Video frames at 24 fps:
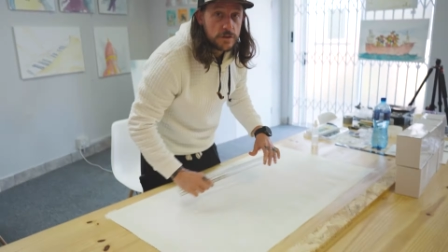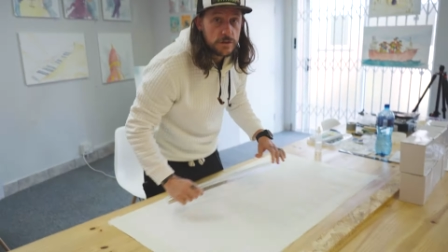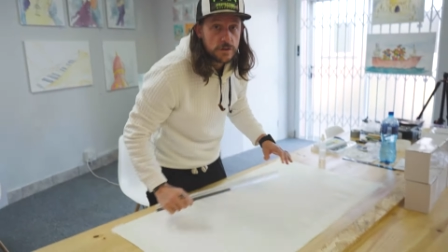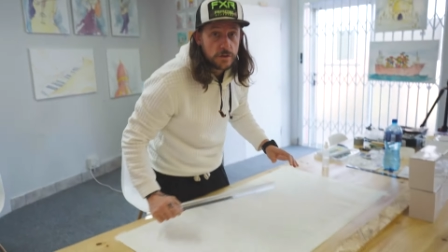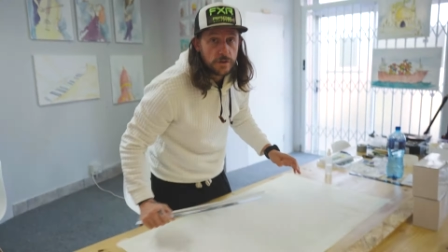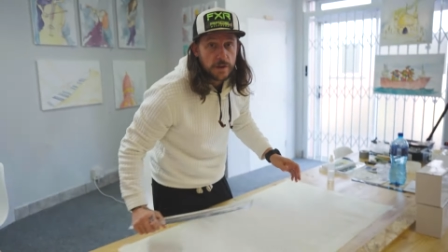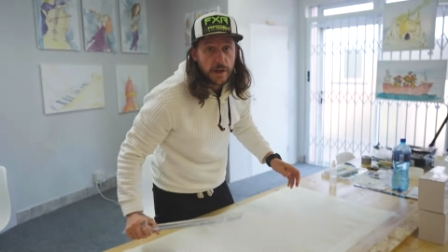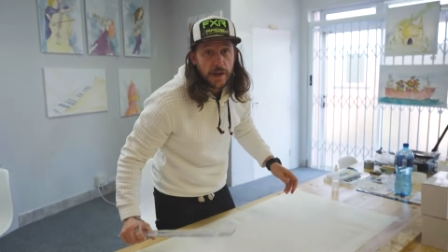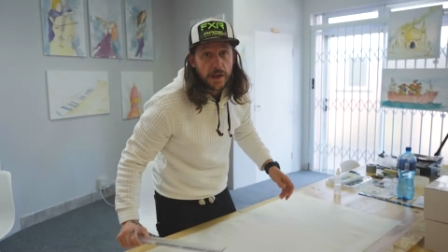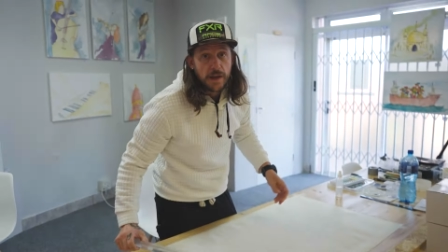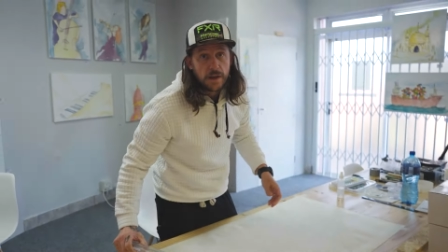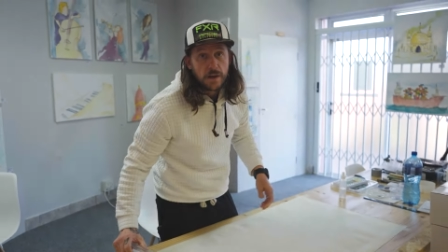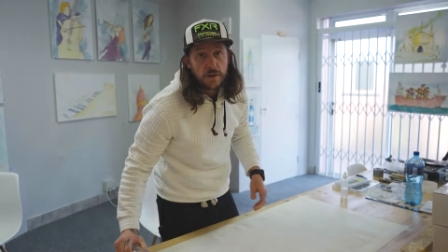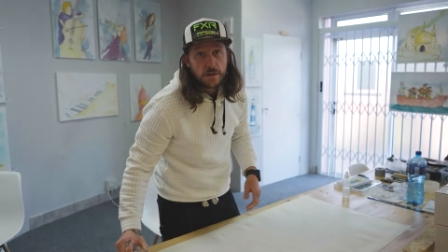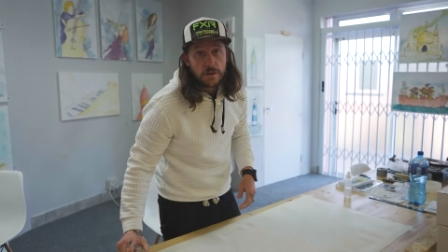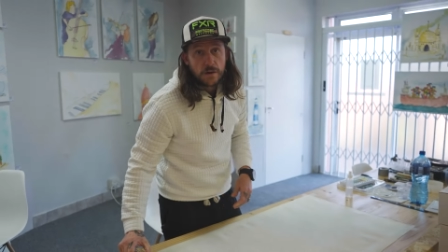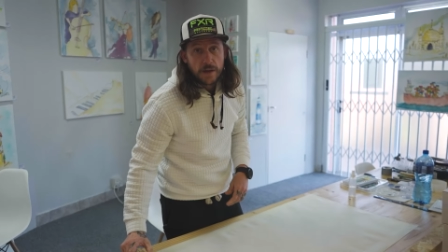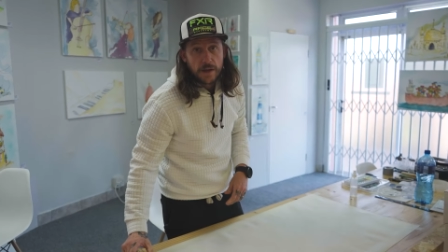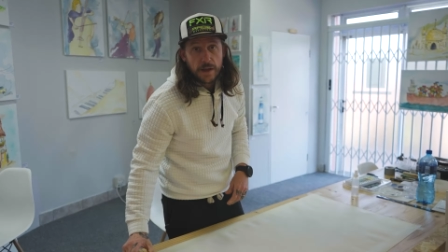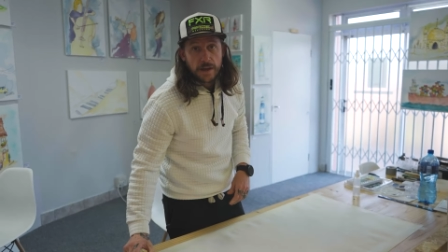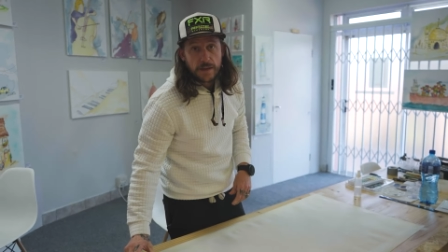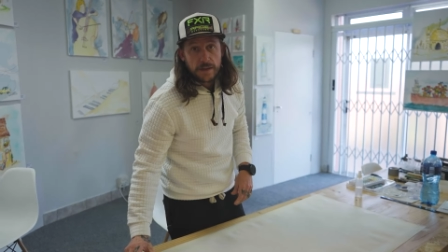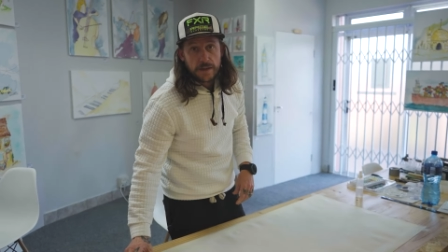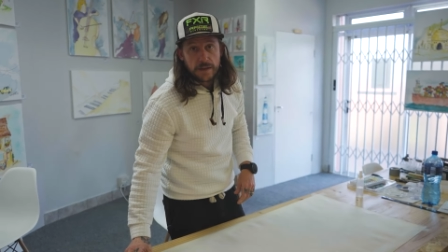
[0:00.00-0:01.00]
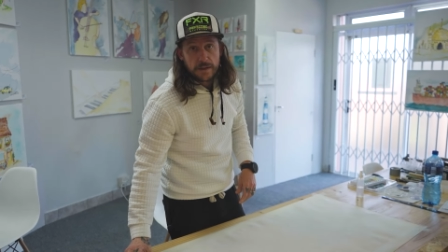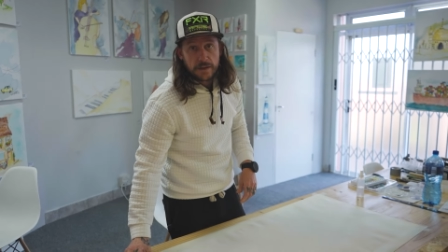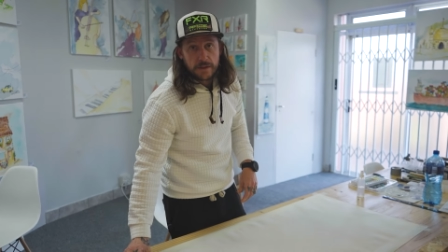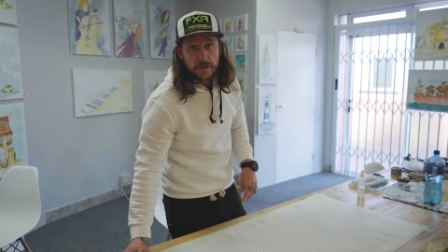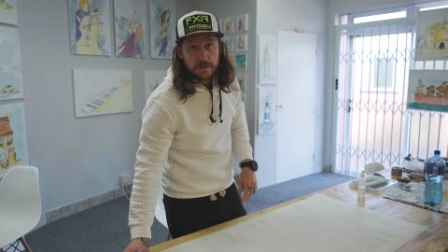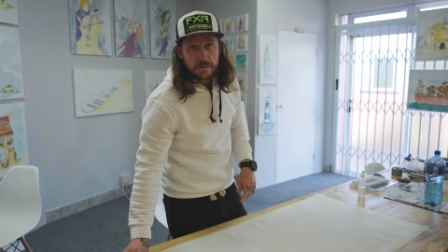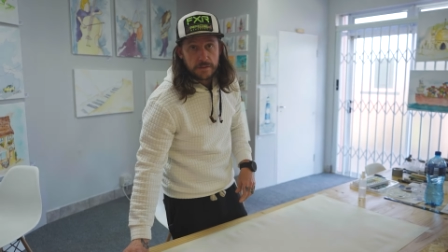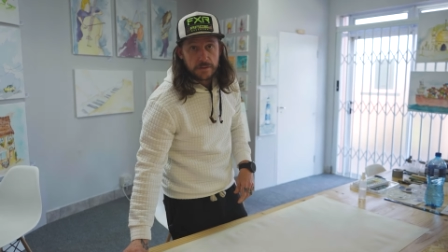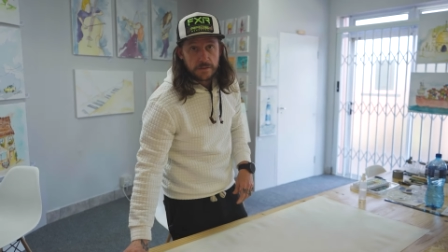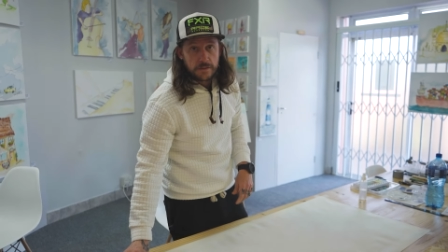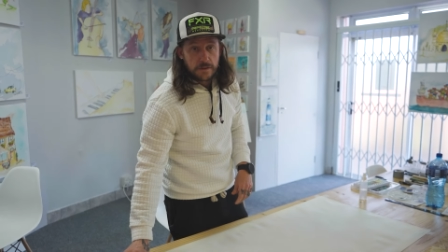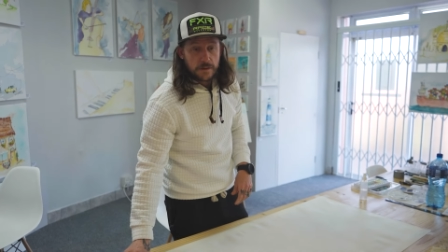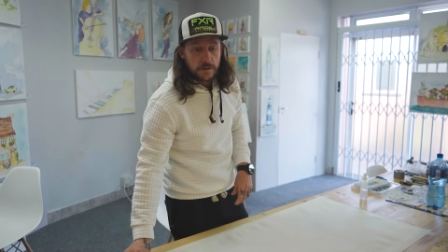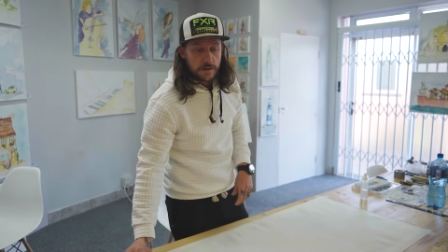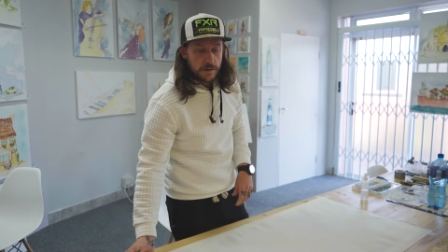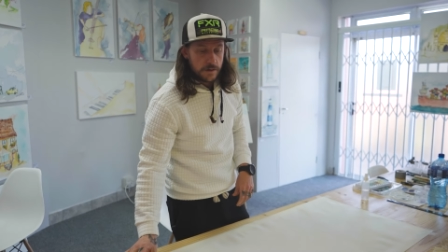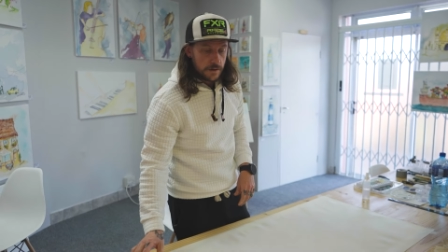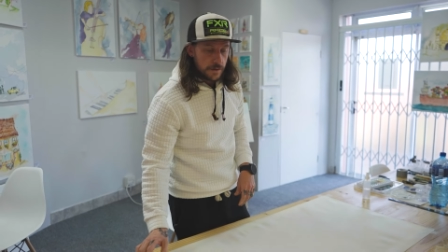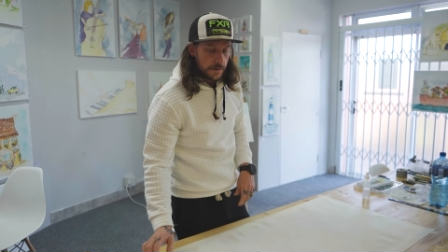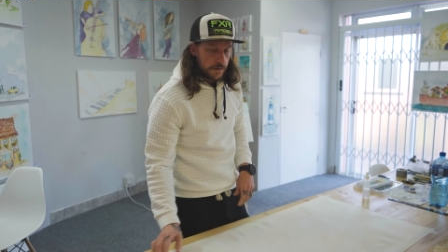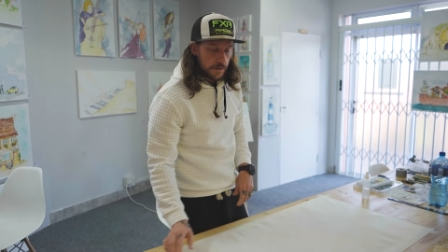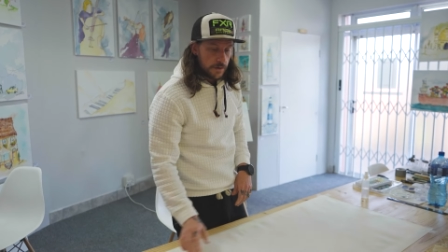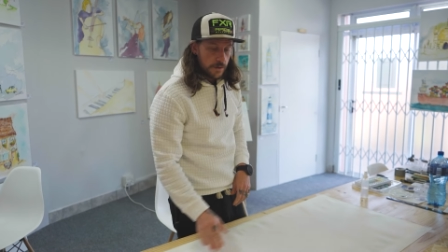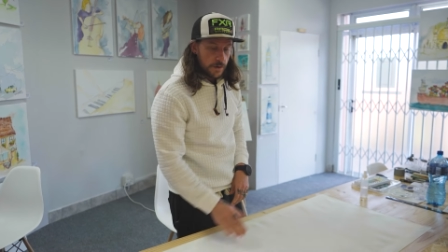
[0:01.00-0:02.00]
So now I
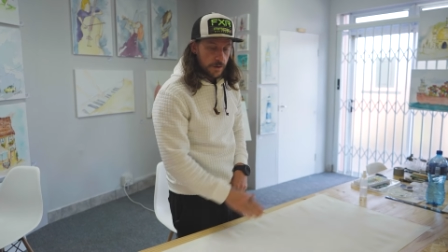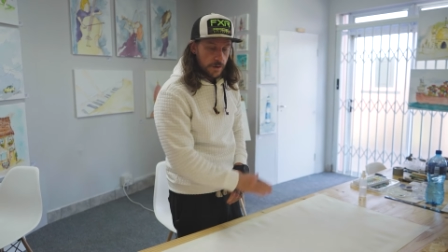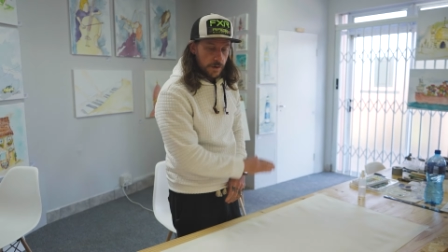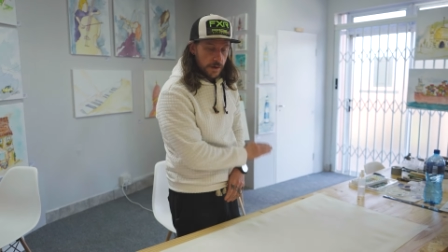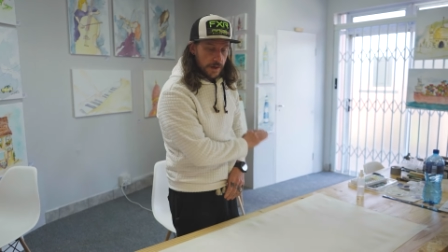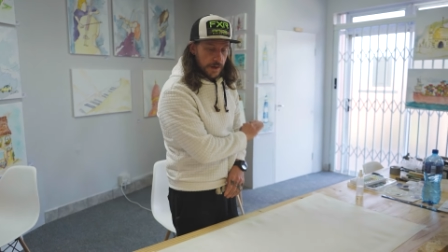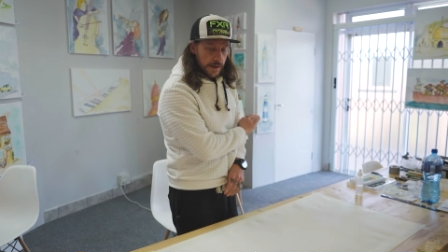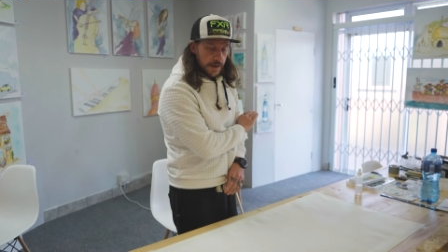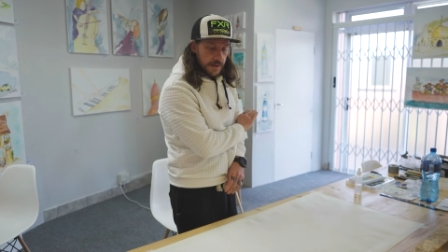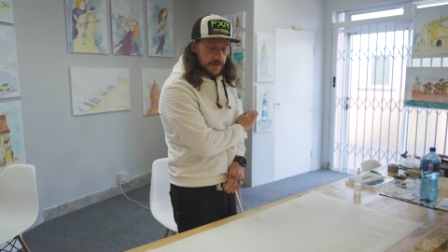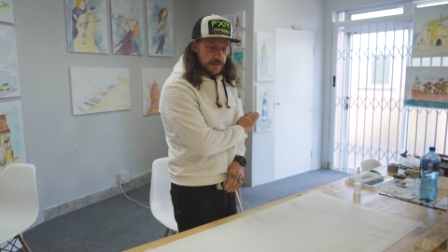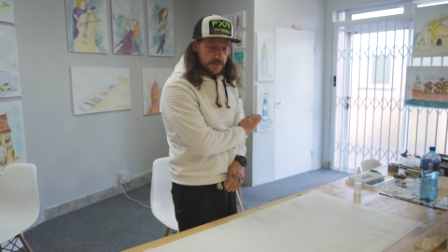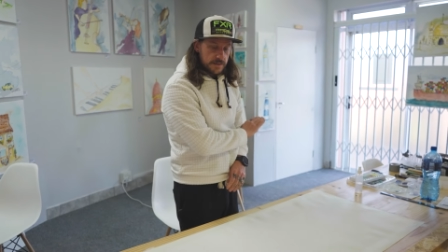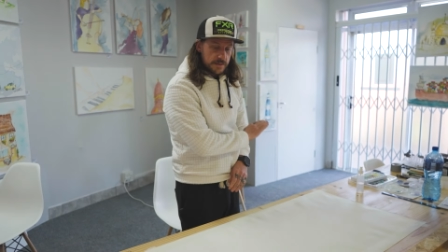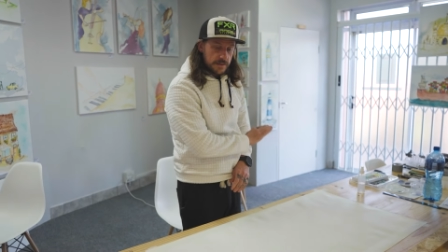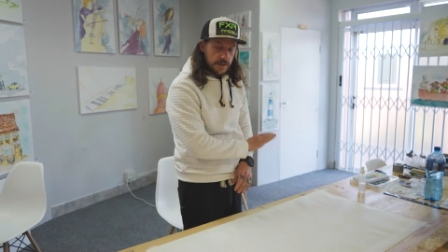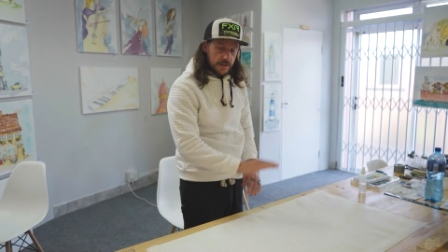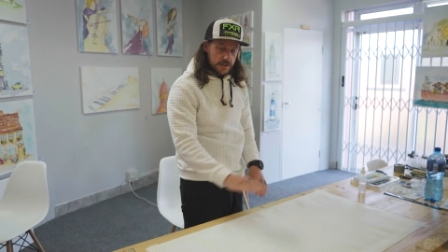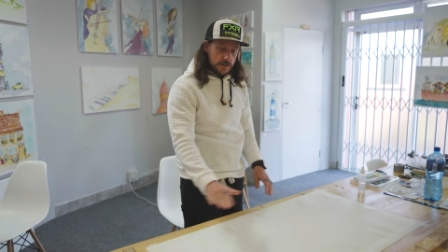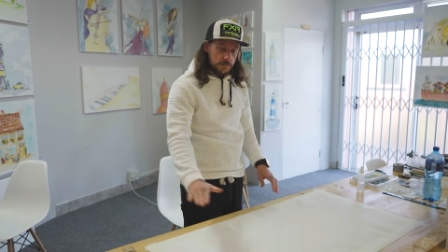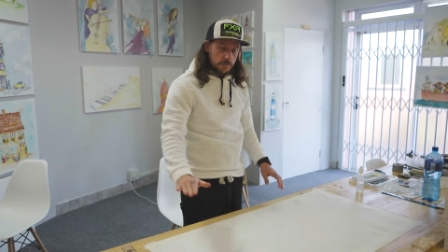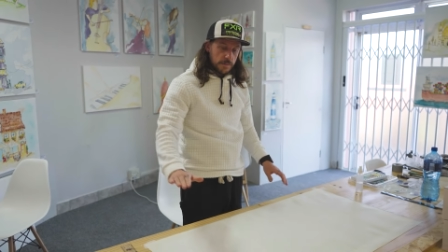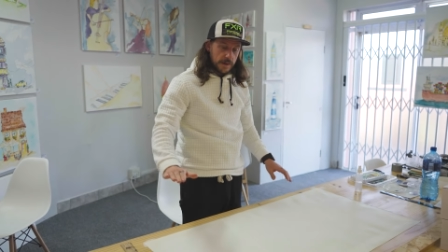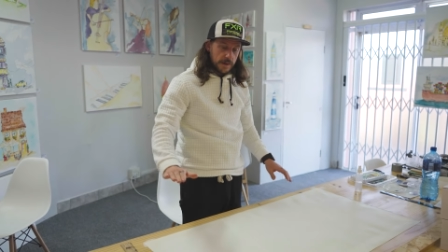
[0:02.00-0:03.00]
can go and sketch